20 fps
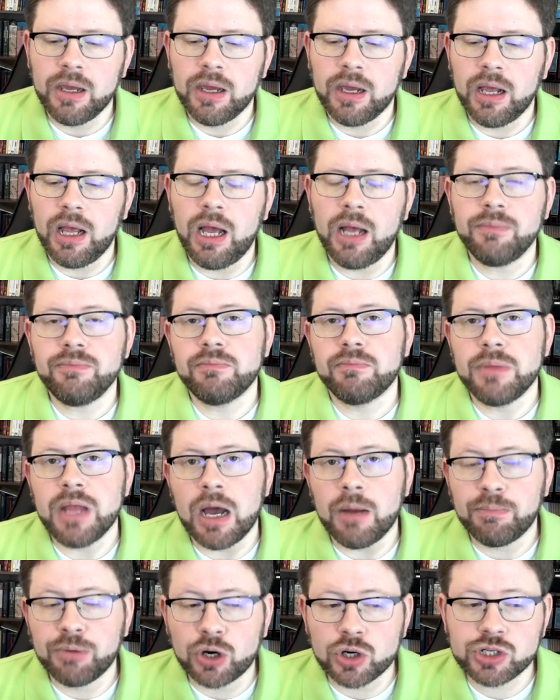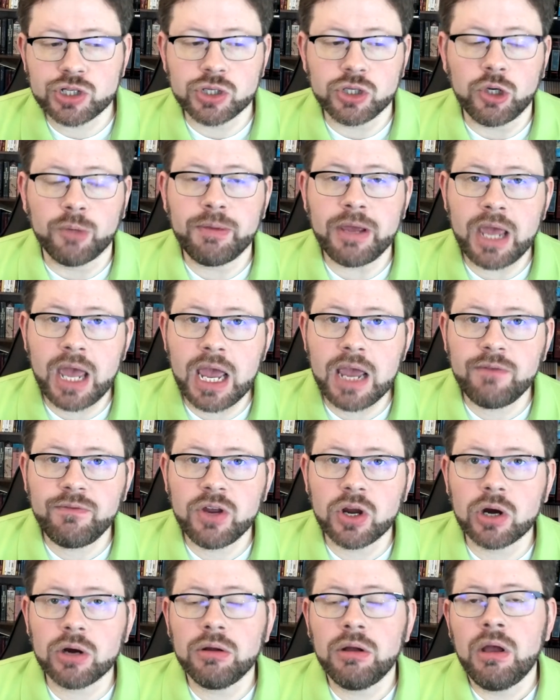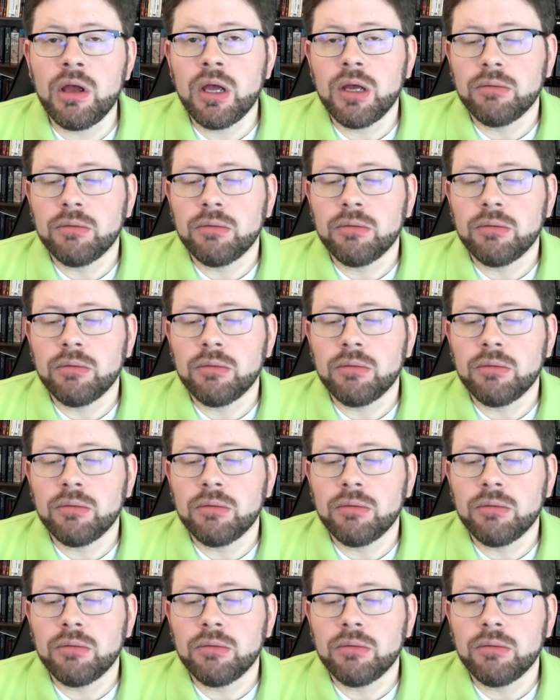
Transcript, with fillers: Uh, now, personal behavior,